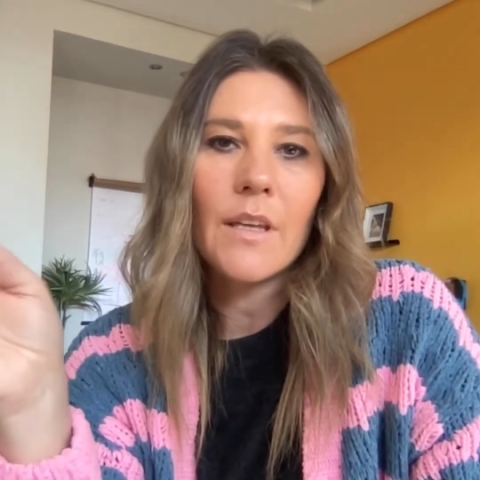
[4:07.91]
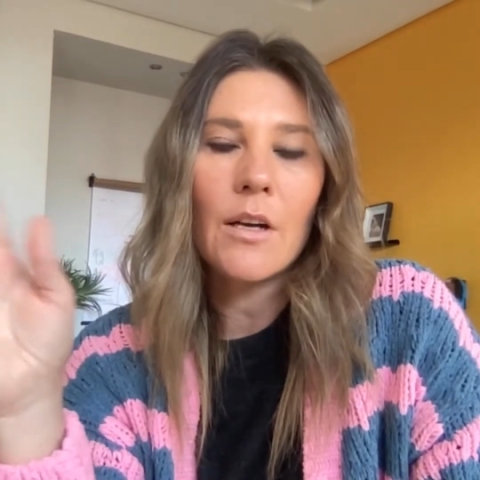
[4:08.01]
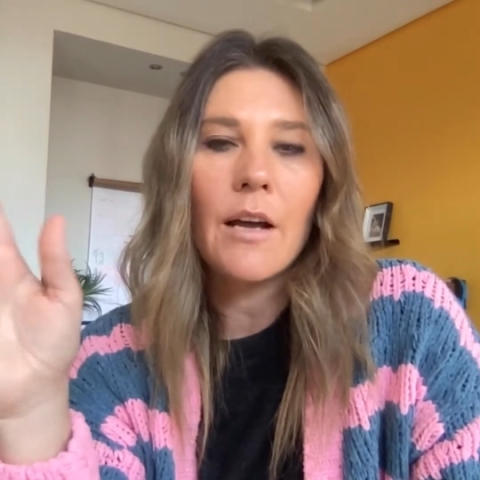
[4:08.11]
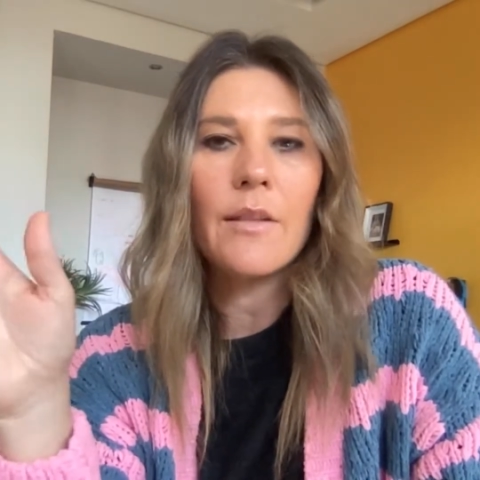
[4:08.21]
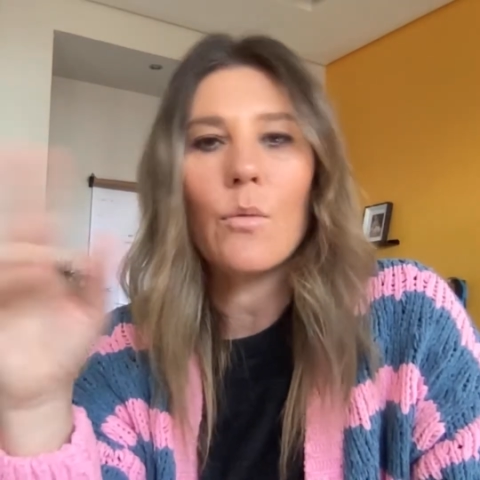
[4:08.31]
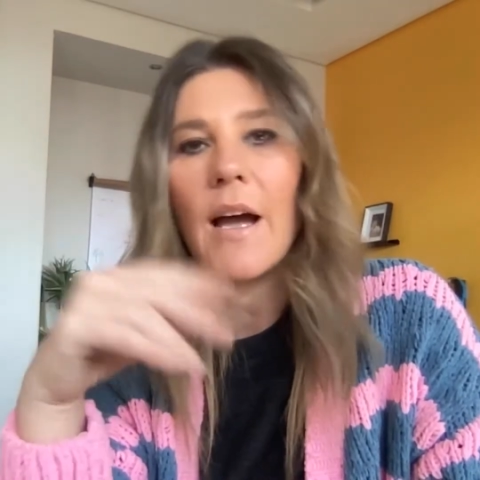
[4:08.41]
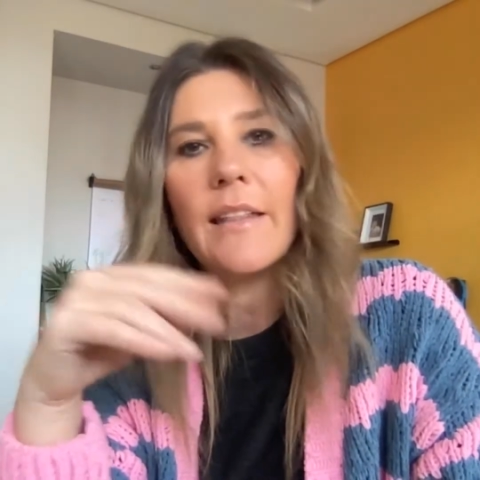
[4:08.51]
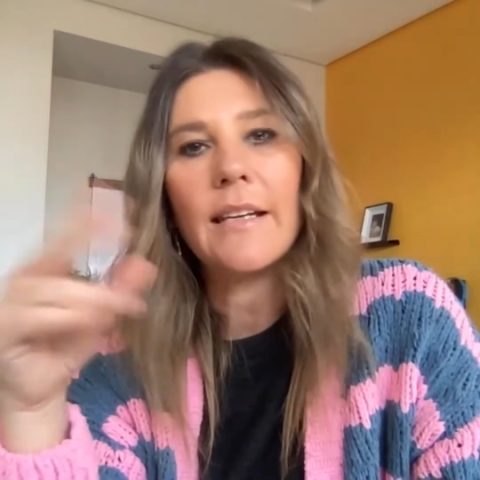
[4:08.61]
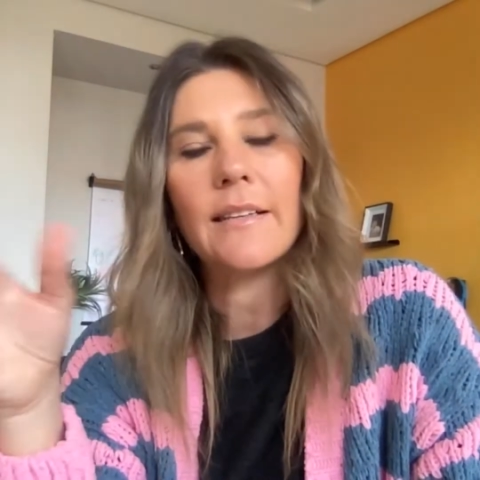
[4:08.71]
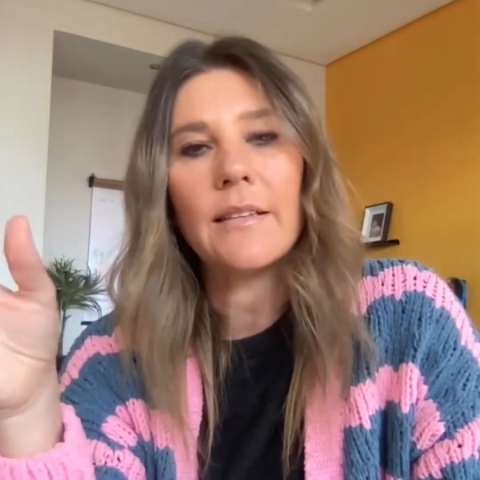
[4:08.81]
the way
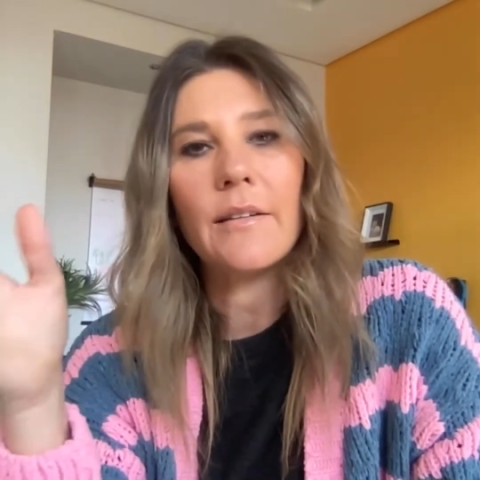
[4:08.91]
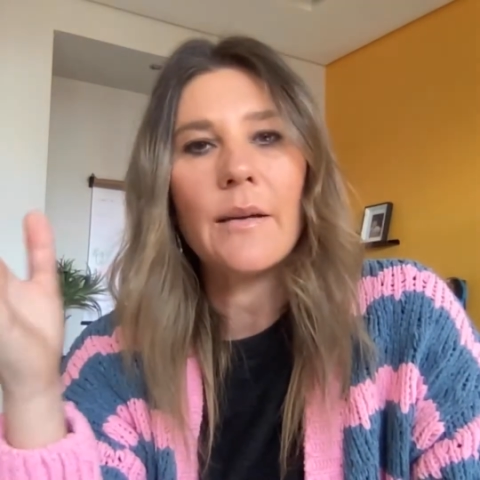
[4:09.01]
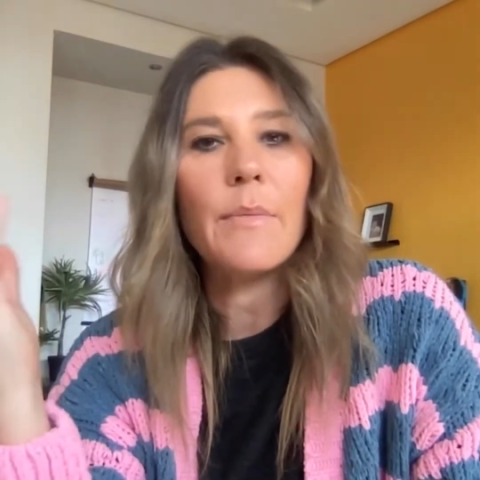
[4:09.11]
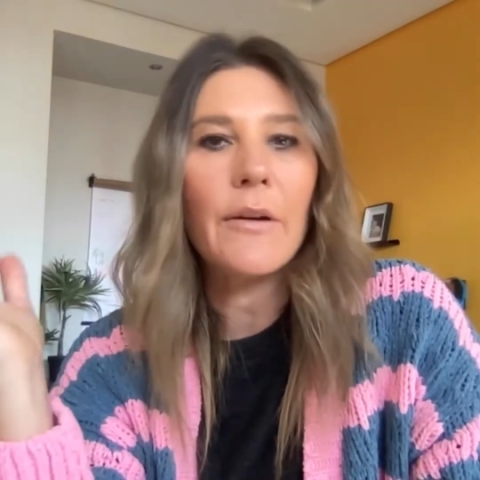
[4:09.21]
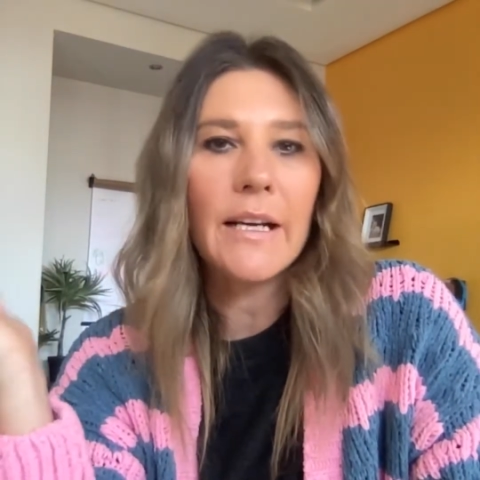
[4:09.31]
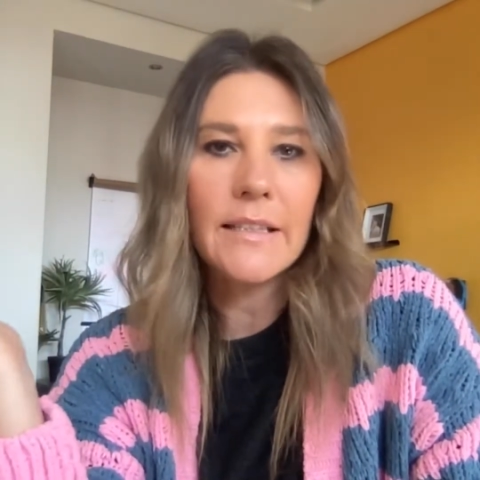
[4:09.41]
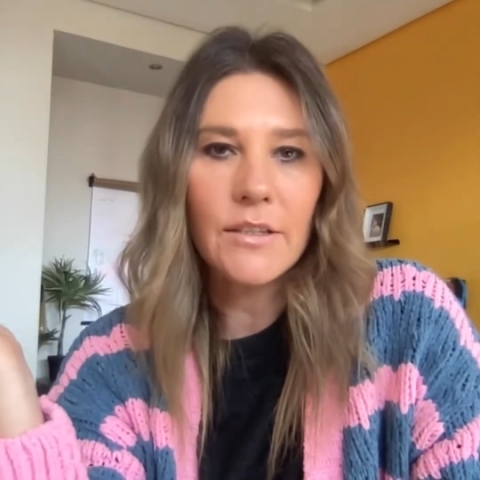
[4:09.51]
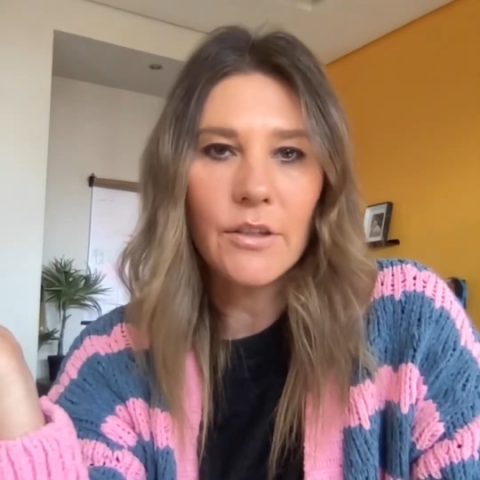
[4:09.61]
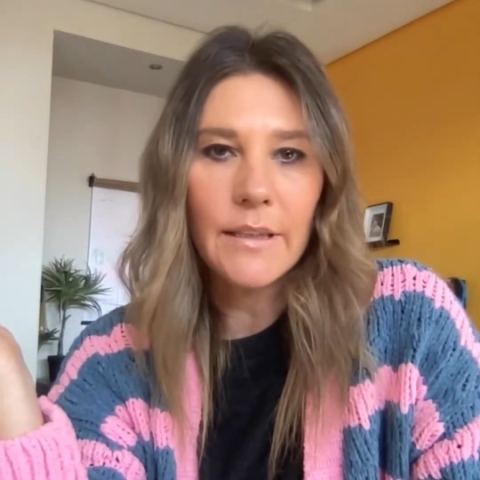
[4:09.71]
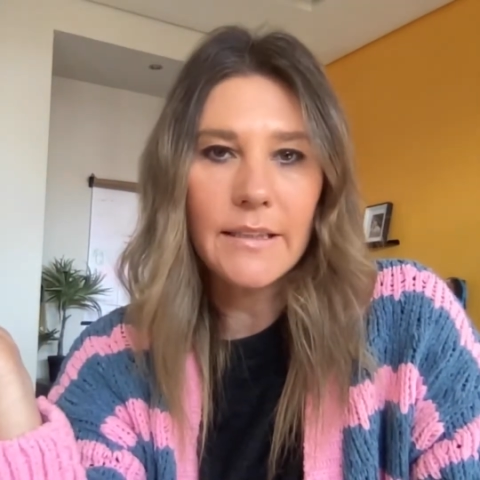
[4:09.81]
that the
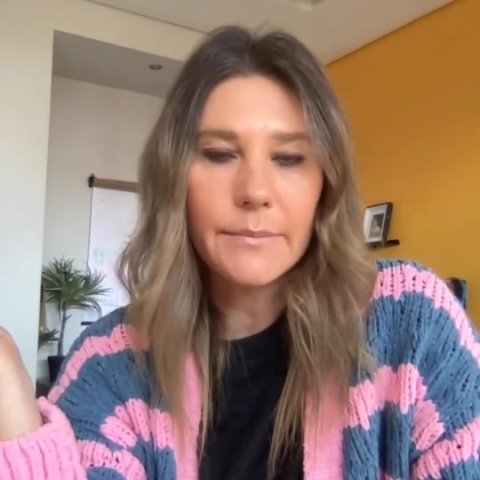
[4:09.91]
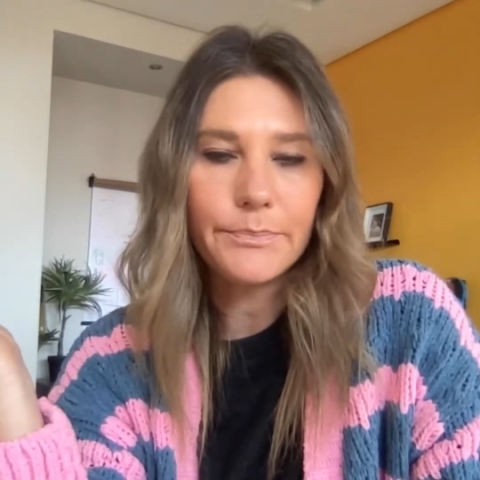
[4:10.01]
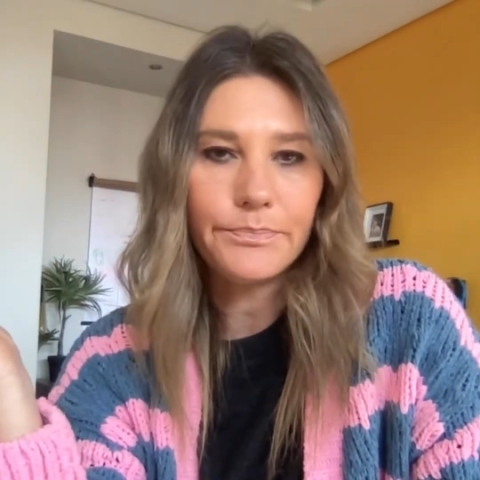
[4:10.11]
Americans do it.